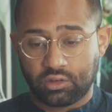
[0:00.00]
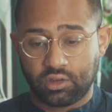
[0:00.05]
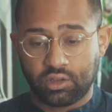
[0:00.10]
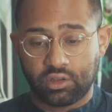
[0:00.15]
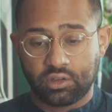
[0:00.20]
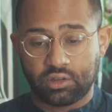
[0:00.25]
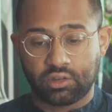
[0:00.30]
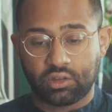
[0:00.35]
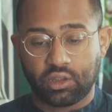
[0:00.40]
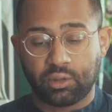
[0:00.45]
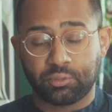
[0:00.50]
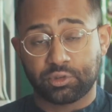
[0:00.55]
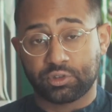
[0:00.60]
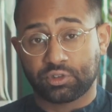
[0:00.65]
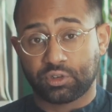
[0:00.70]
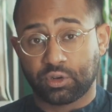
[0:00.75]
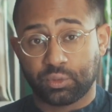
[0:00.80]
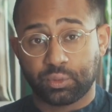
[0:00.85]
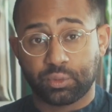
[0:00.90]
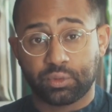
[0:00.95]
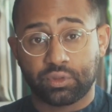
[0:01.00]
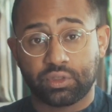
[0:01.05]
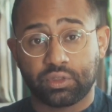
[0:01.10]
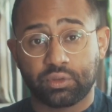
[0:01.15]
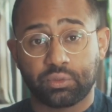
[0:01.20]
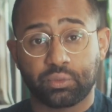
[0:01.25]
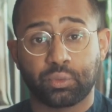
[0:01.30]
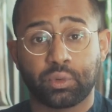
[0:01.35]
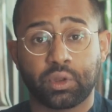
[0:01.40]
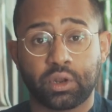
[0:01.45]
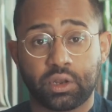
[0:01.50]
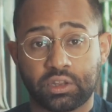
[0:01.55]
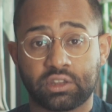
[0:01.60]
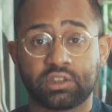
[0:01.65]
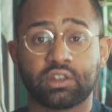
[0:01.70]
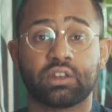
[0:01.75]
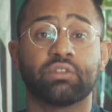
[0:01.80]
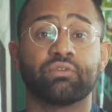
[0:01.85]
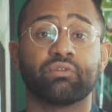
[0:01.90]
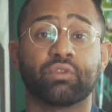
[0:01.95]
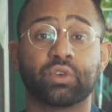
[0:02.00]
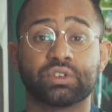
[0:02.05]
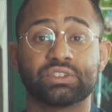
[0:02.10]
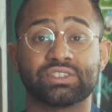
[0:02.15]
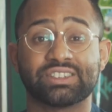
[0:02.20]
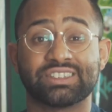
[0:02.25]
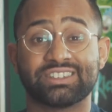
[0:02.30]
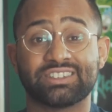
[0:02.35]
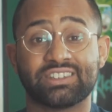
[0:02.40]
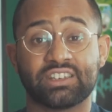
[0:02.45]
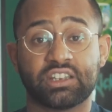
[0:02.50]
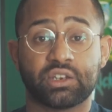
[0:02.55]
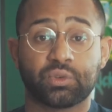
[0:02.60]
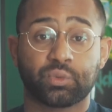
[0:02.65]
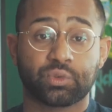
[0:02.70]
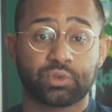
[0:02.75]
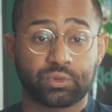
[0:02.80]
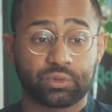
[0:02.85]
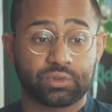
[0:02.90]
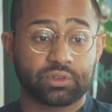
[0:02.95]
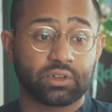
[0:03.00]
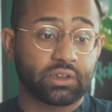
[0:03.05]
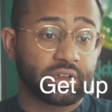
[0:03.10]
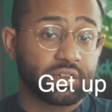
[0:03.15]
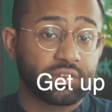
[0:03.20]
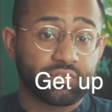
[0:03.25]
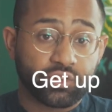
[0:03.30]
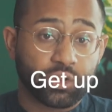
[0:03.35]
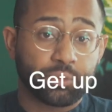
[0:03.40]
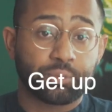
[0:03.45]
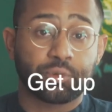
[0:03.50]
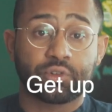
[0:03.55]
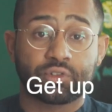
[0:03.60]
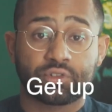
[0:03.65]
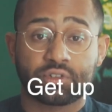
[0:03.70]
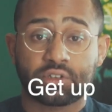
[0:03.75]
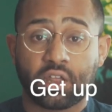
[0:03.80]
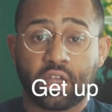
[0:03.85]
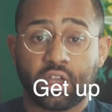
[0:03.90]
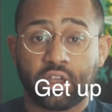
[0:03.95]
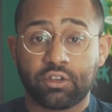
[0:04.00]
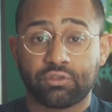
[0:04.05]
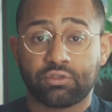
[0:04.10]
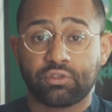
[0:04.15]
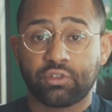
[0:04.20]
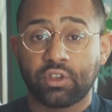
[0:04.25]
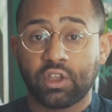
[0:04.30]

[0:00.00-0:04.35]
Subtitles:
I'm going to start with what it said in verse 16, which was to lift up your staff,